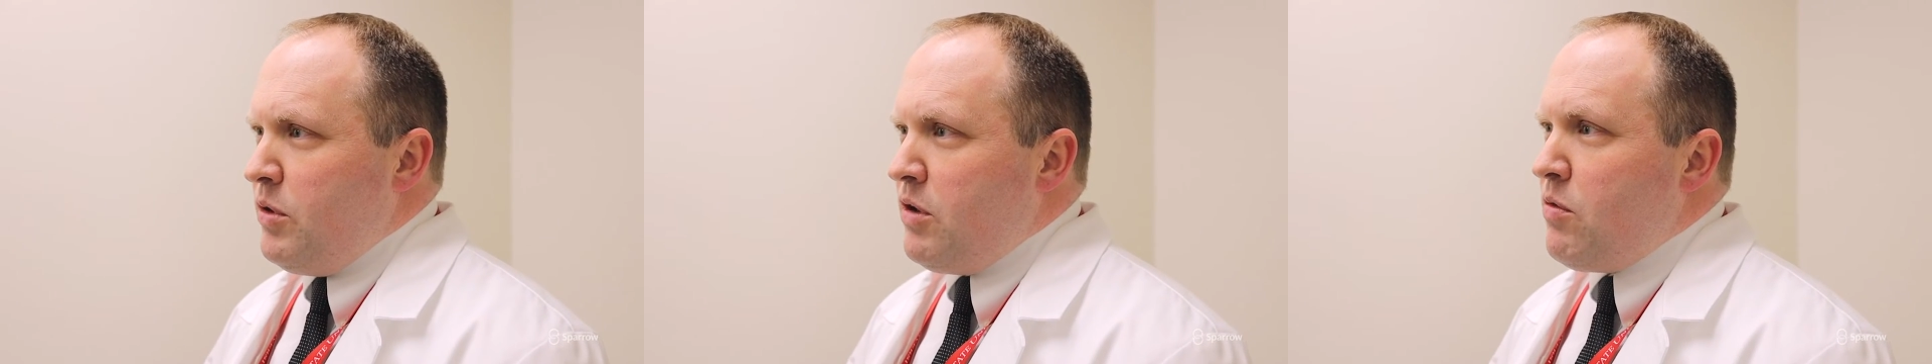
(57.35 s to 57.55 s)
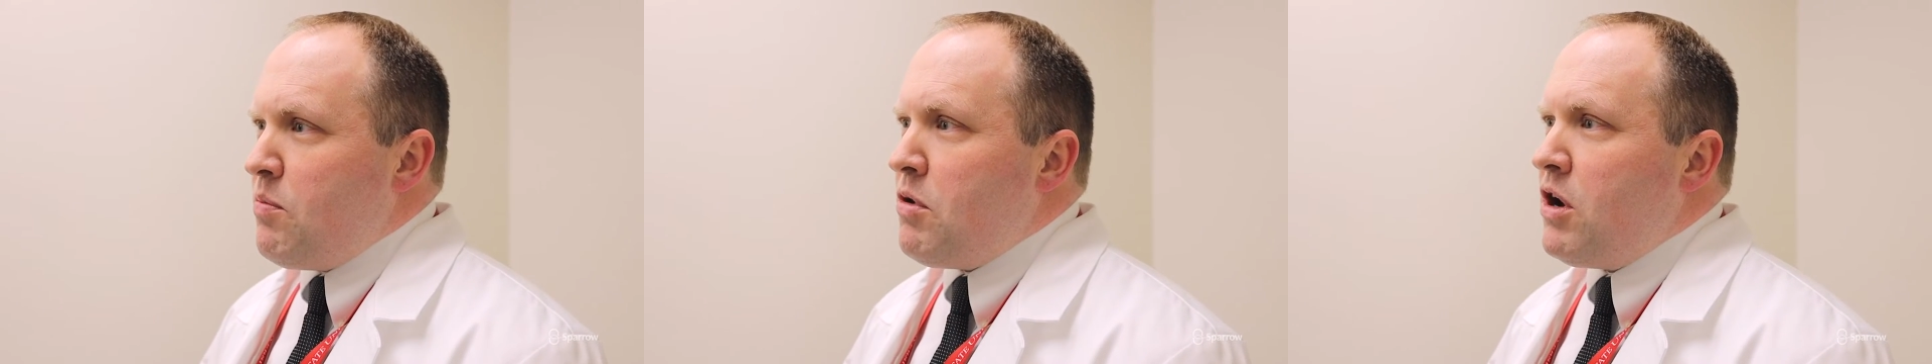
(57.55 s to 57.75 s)

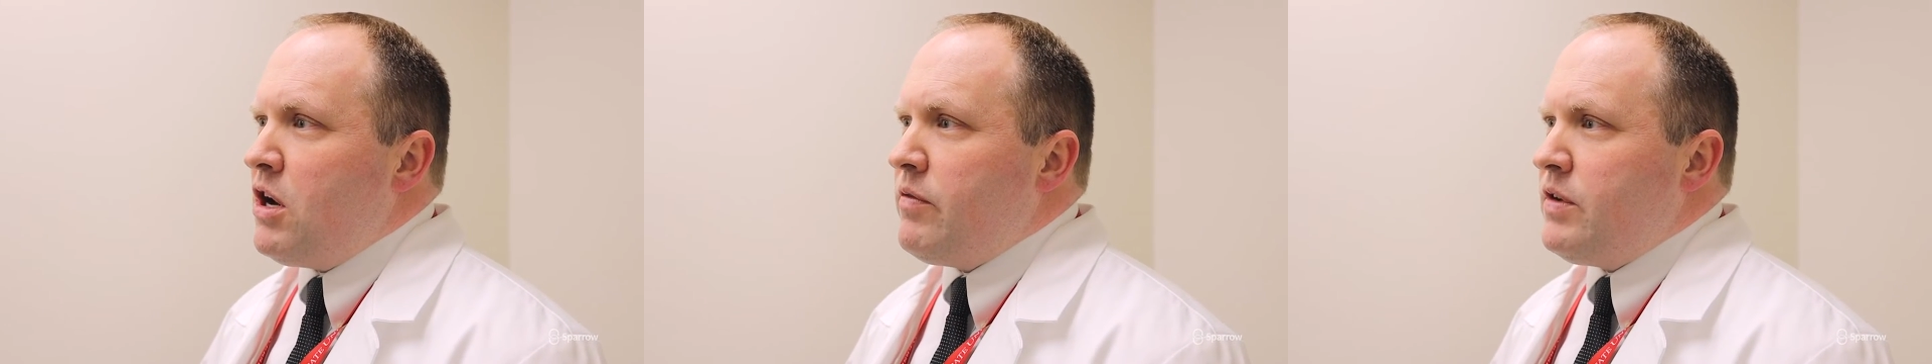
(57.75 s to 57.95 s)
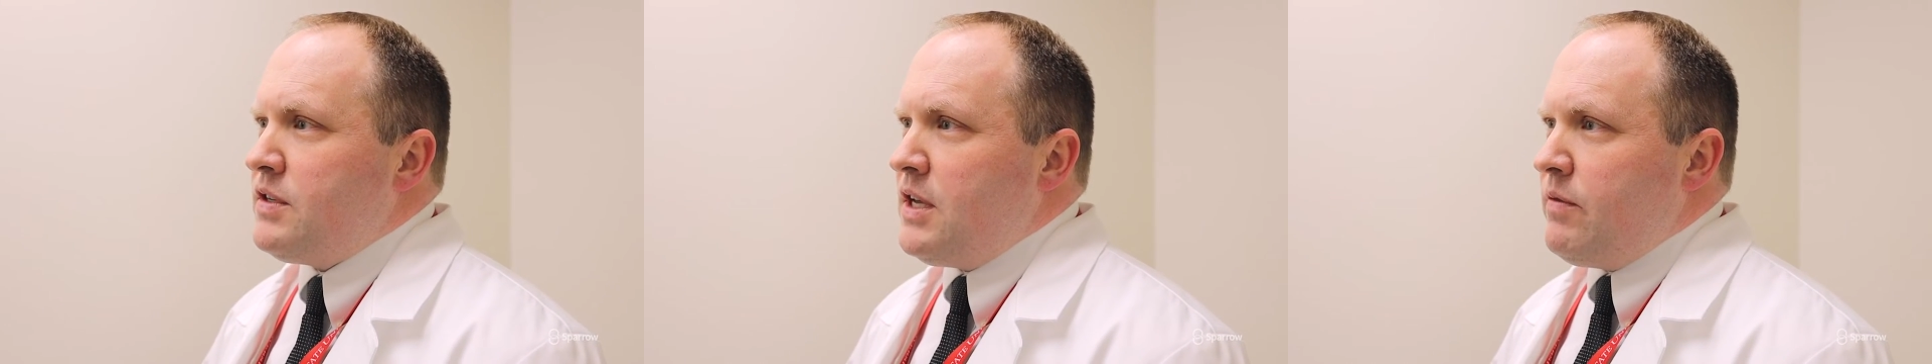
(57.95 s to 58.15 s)
become a part
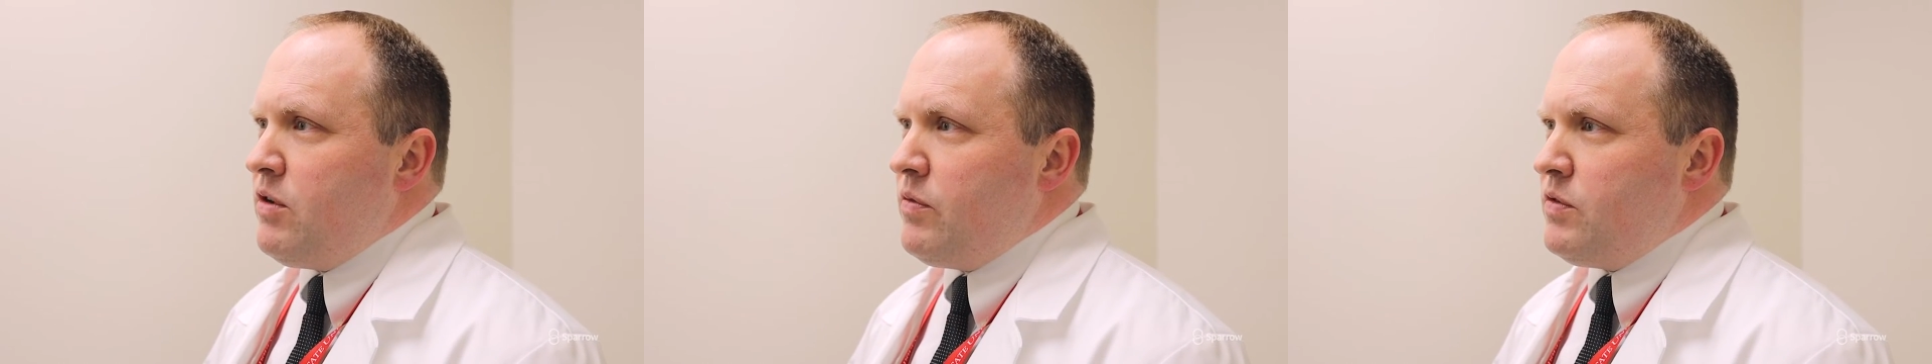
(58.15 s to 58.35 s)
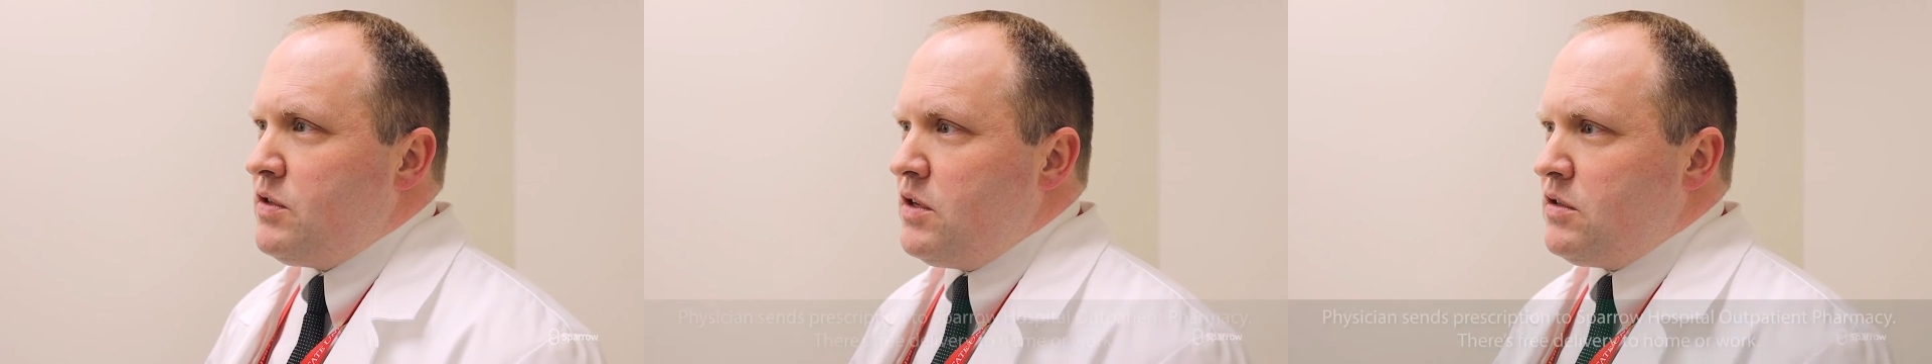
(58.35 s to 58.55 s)
of it is have
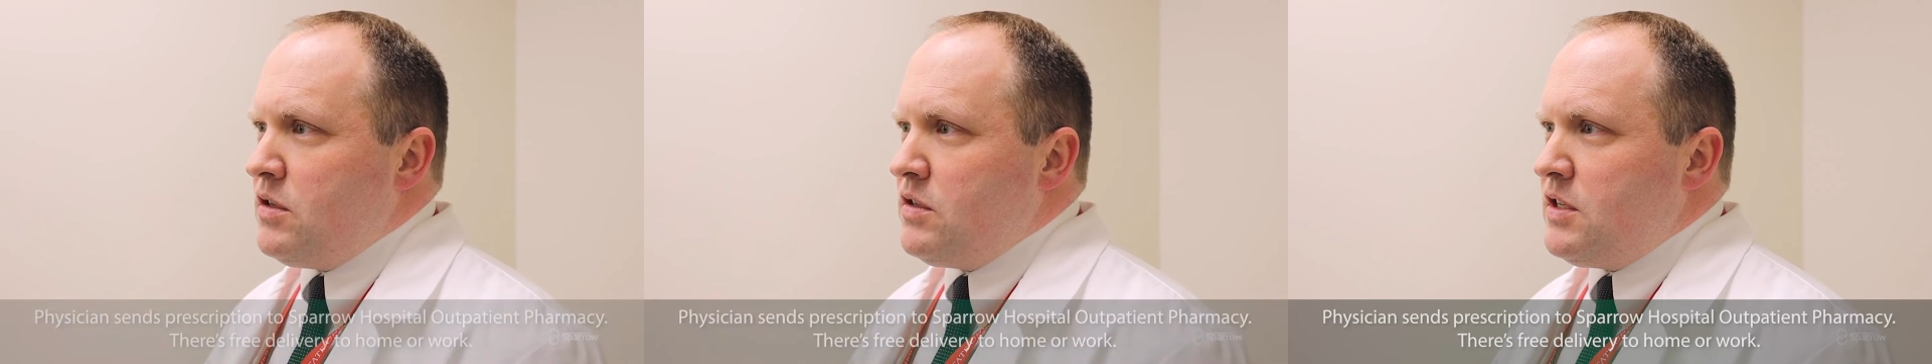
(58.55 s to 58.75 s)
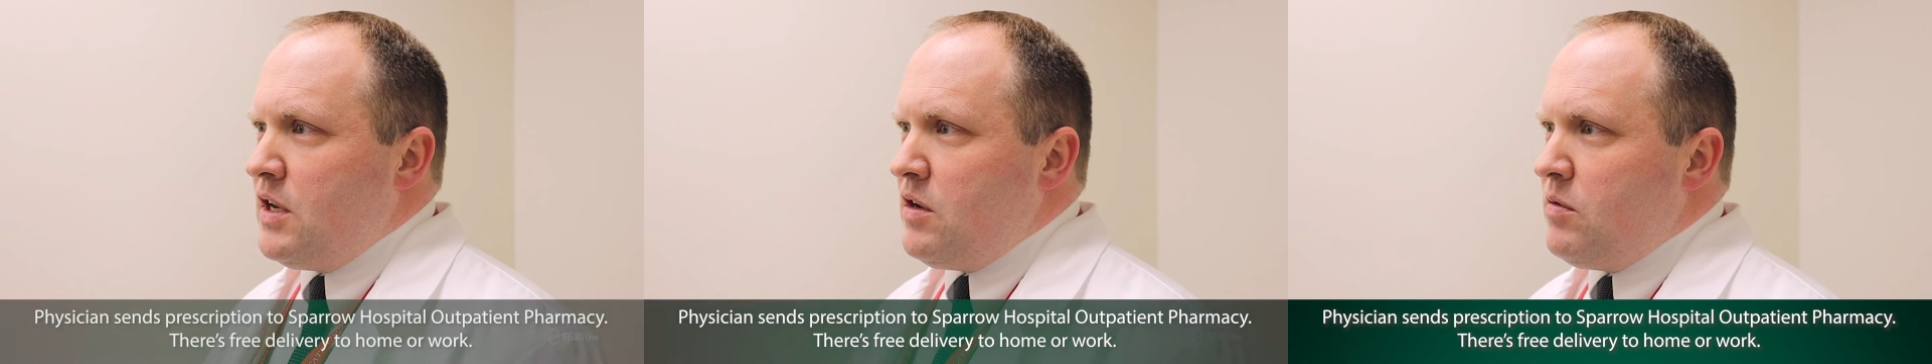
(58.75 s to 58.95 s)
your
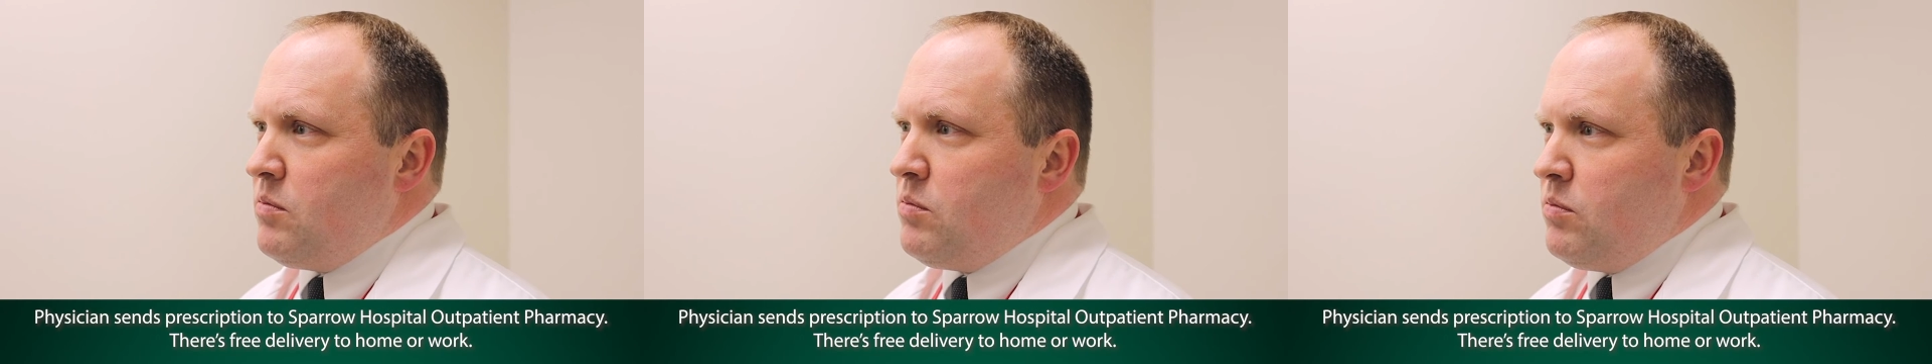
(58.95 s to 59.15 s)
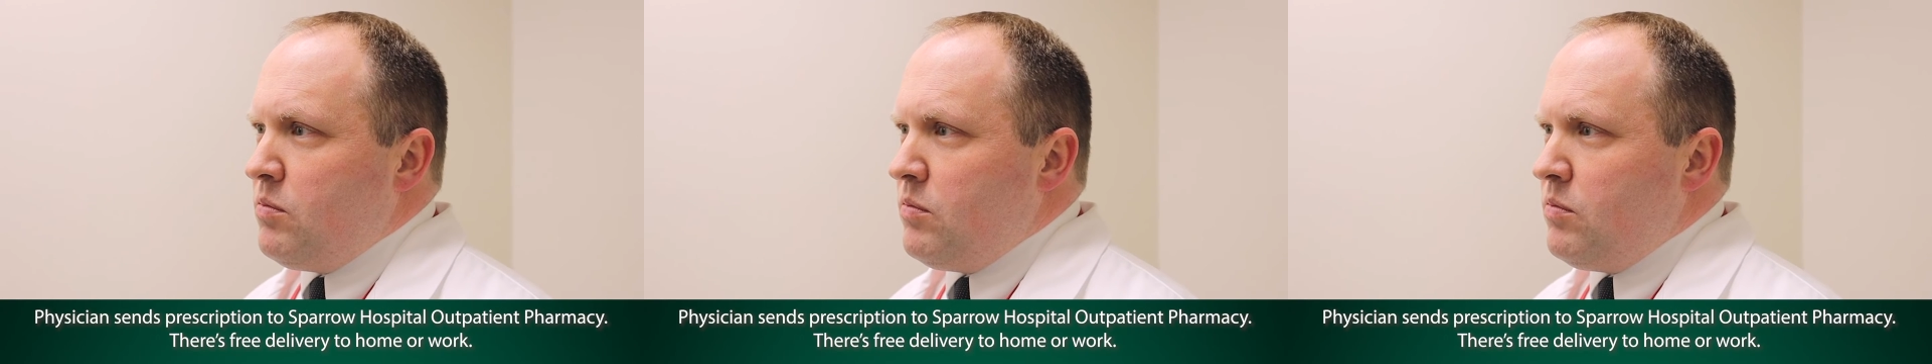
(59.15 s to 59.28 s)
physician send a